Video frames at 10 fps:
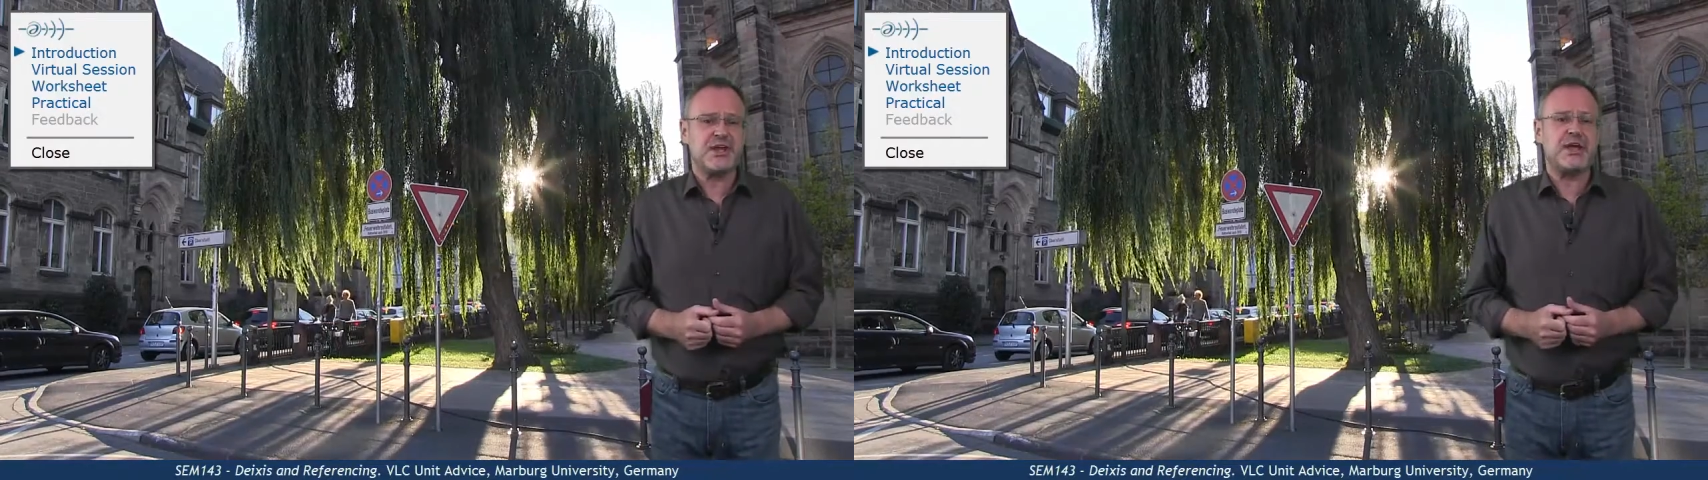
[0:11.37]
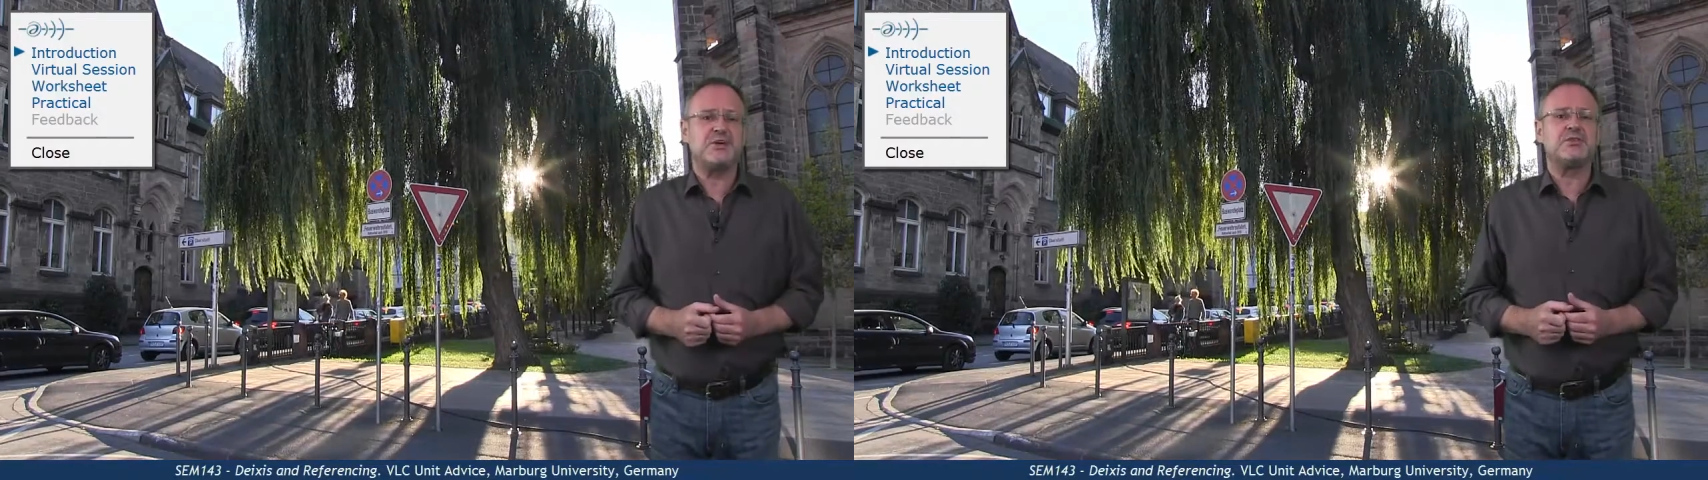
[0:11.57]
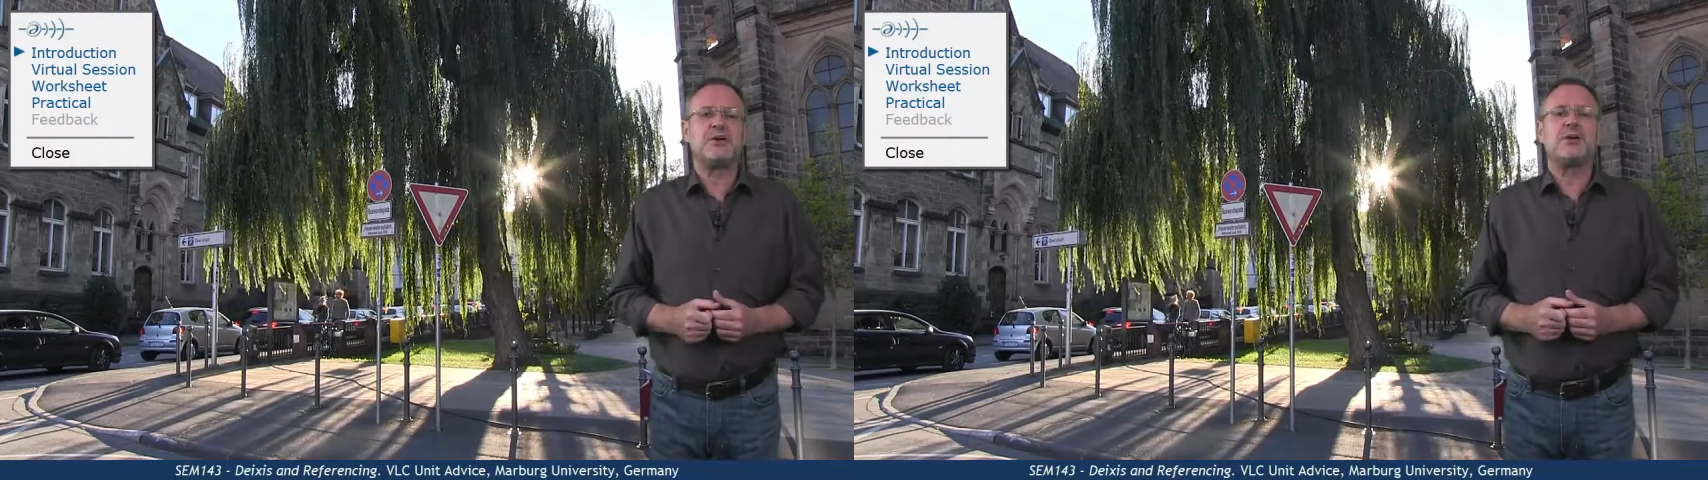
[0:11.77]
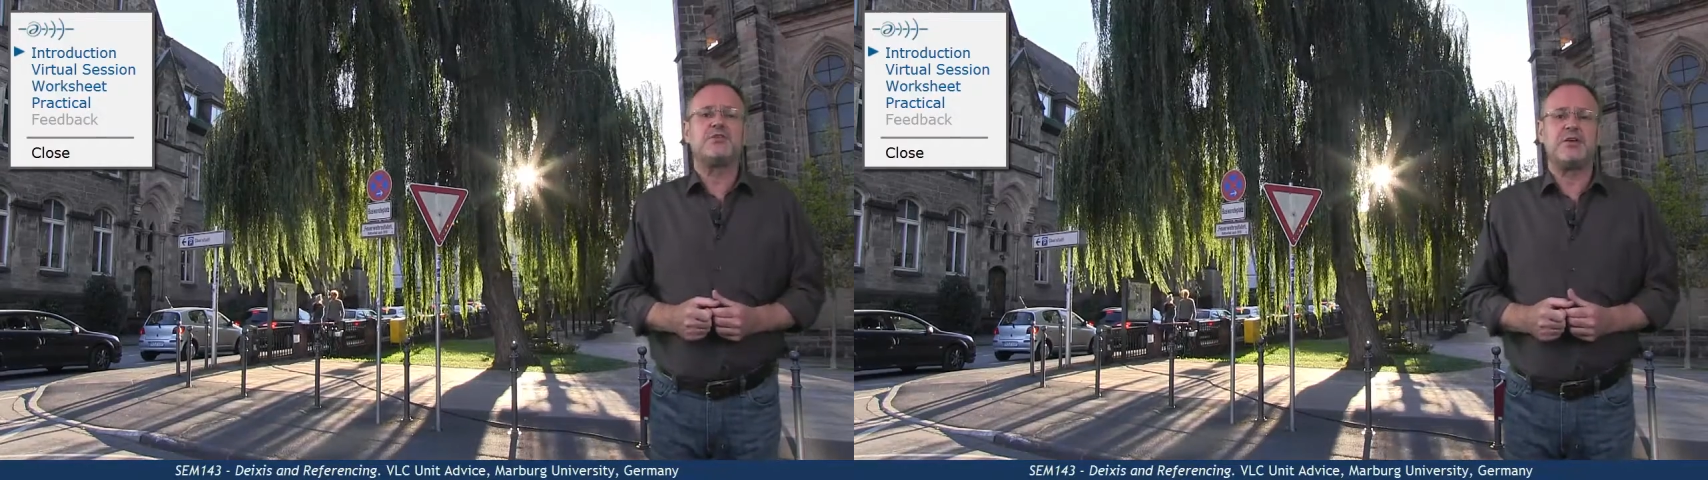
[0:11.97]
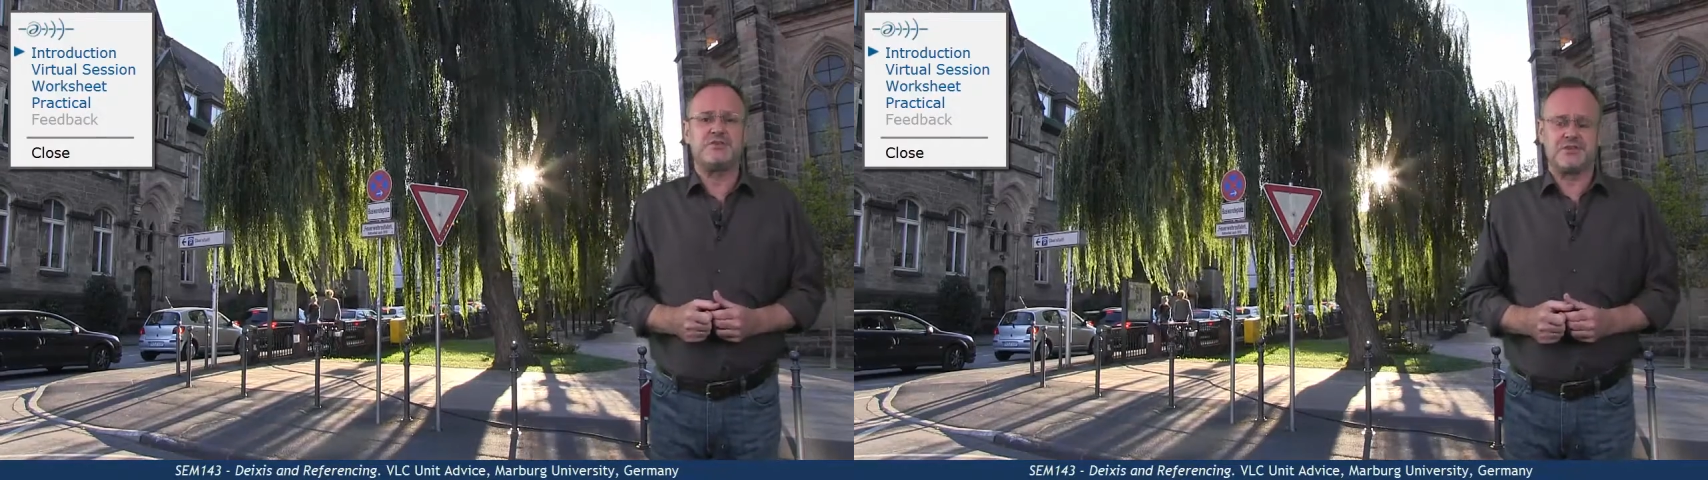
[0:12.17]
and
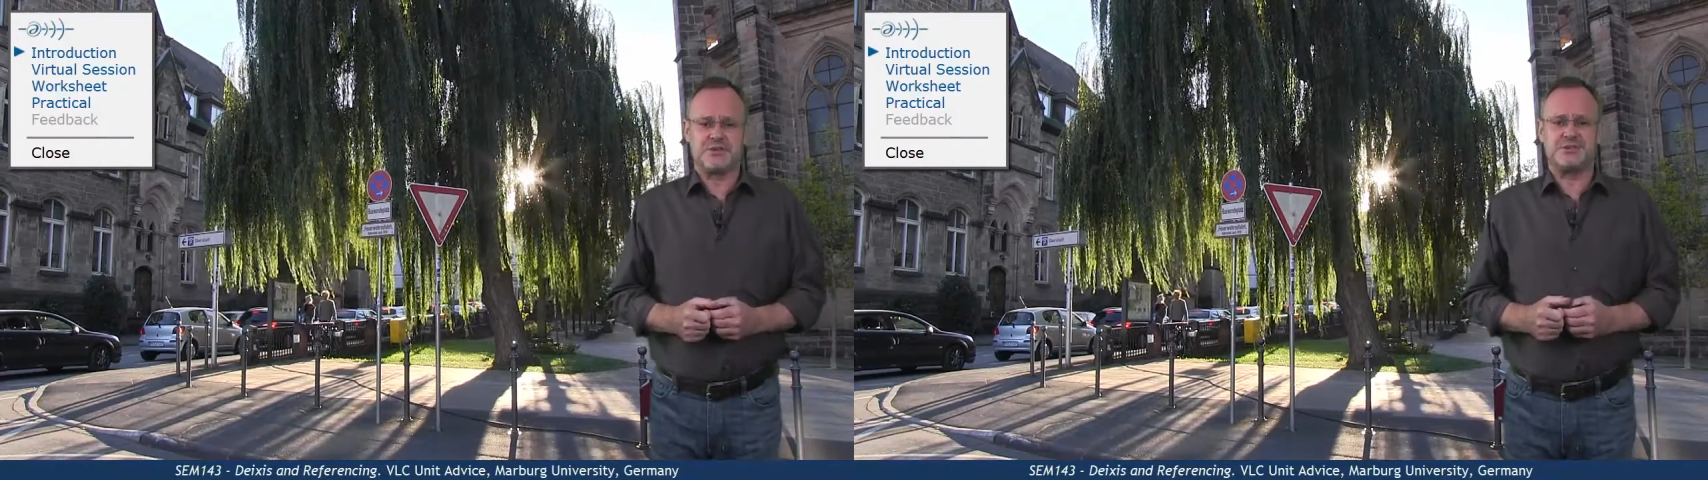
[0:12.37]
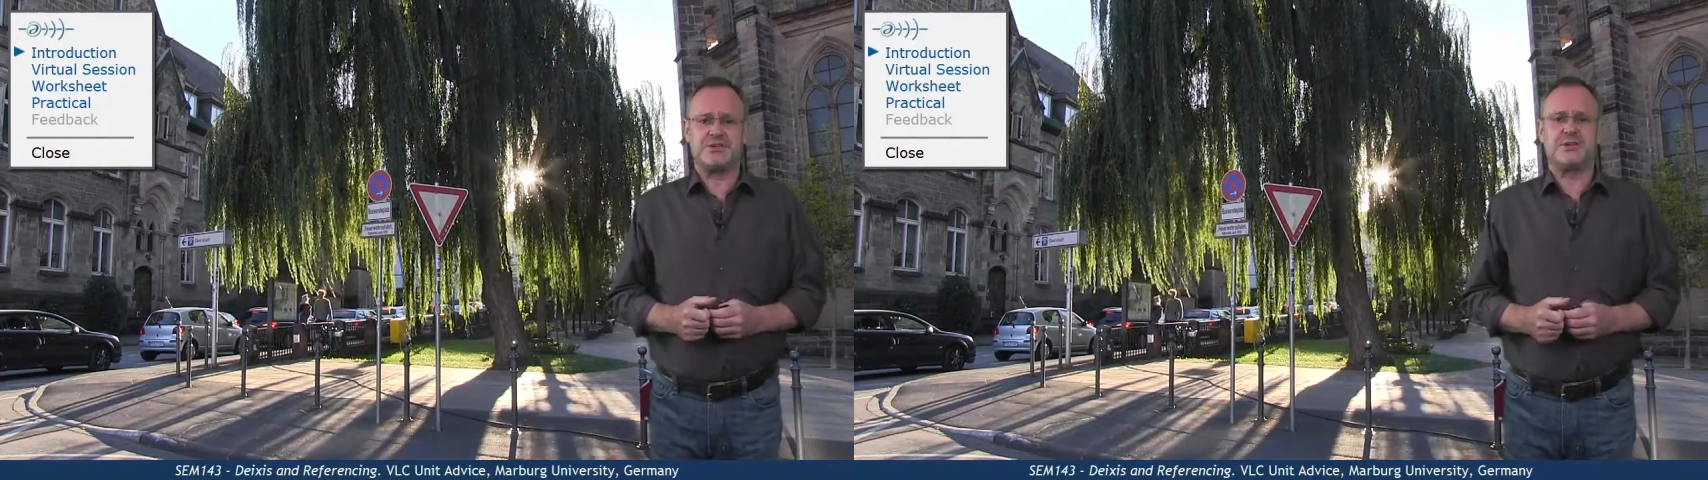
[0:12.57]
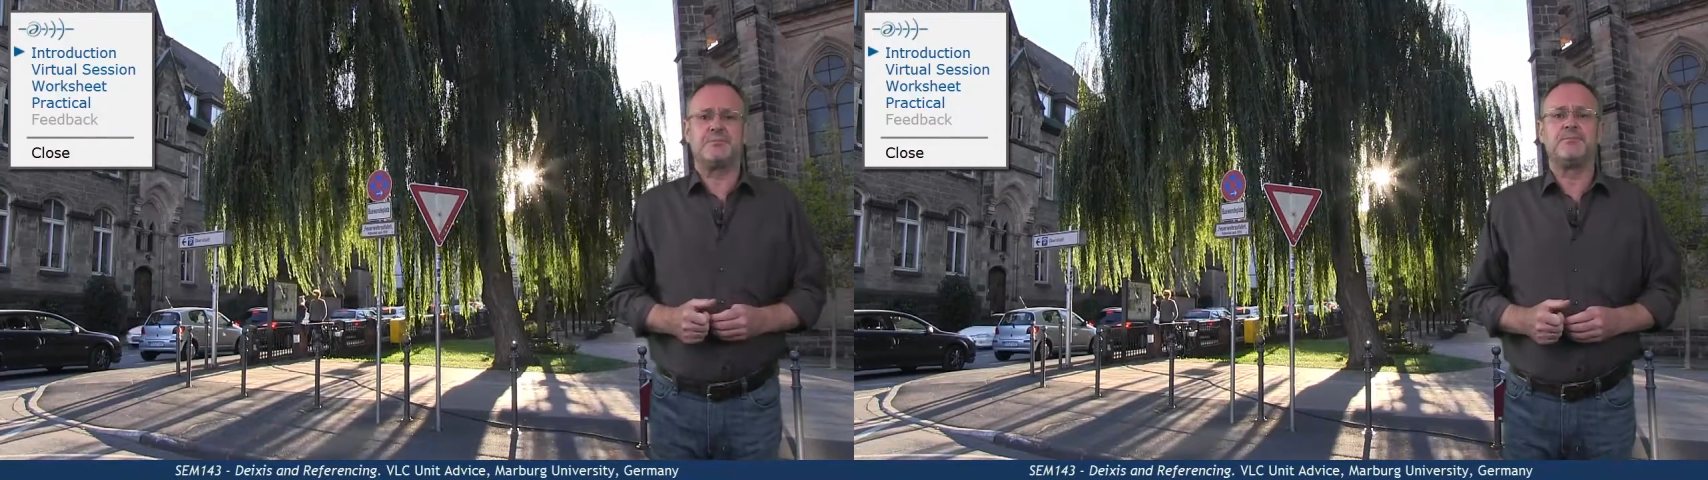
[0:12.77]
referencing.